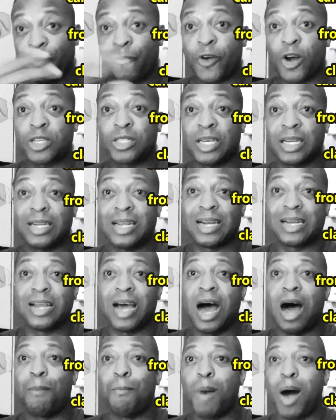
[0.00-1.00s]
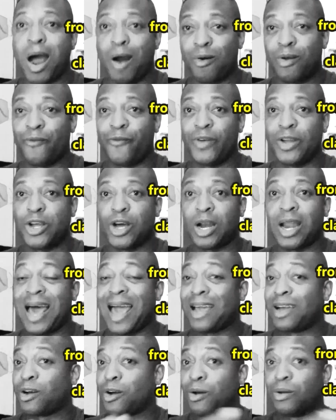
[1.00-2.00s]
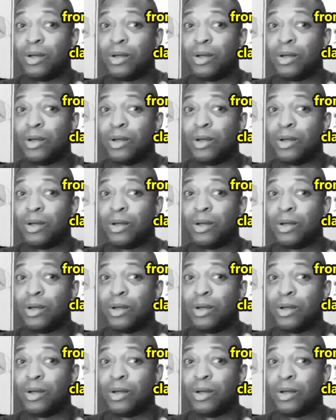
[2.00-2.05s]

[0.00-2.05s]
First he did the Amari video like